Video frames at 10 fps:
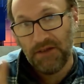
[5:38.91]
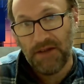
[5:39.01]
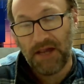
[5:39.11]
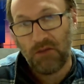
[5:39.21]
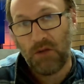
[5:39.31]

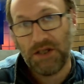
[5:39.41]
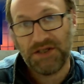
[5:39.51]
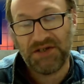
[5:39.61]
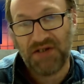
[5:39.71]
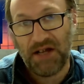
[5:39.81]
The other one's
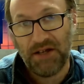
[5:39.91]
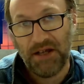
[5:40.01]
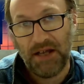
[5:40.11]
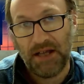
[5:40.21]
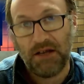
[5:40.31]
starting
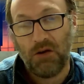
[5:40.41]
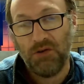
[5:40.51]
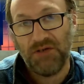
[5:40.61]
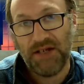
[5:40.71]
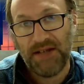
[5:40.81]
to get
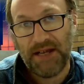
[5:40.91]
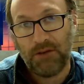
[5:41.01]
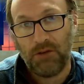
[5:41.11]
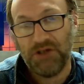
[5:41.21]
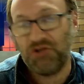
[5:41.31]
content out
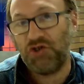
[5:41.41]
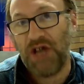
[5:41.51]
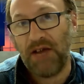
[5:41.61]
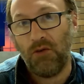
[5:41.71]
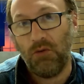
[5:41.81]
on his
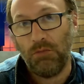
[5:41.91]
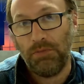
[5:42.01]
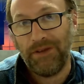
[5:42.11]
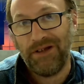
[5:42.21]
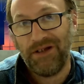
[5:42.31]
channel,
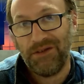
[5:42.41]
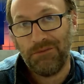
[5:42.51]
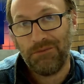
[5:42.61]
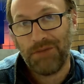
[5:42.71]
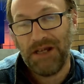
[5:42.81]
but
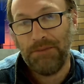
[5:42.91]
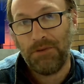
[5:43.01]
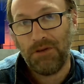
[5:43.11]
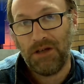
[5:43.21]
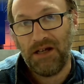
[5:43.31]

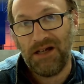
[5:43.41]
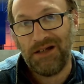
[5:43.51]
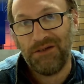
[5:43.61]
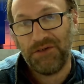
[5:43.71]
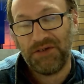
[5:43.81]
people
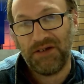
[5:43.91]
aren't